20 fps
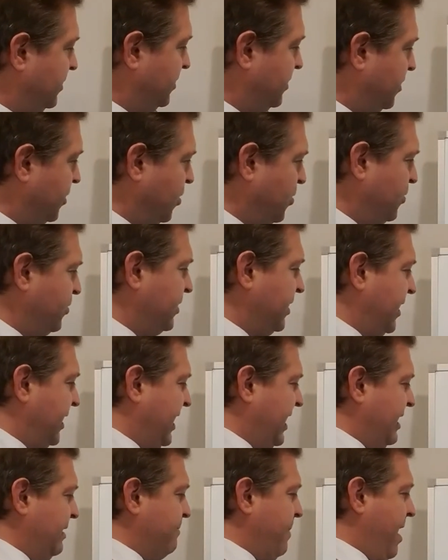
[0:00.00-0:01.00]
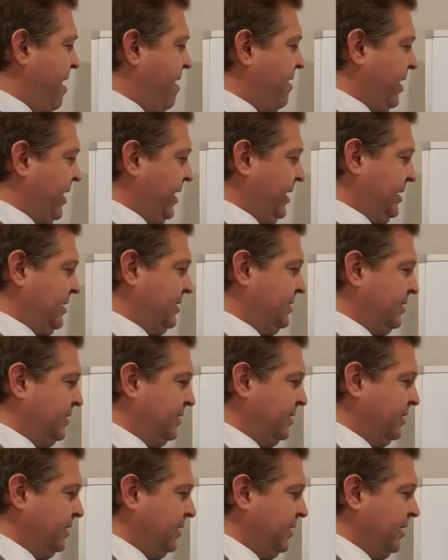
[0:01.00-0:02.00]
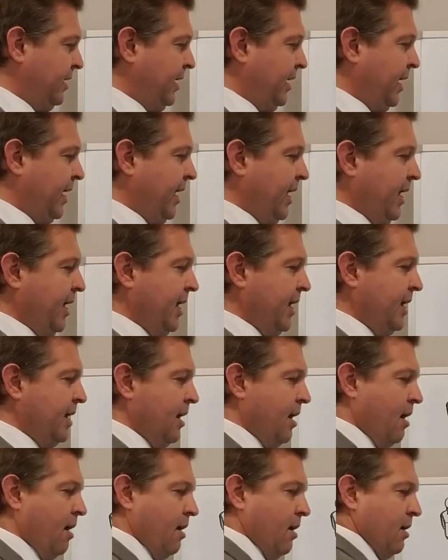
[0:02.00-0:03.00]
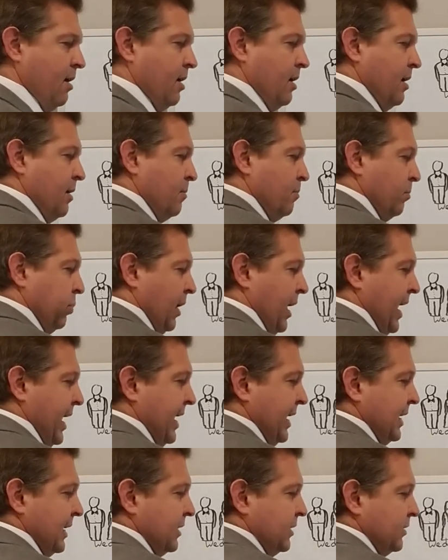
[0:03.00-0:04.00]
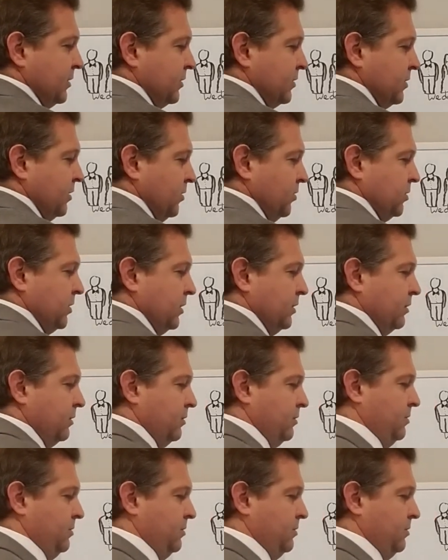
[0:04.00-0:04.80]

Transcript: who did he marry? He blank Susan.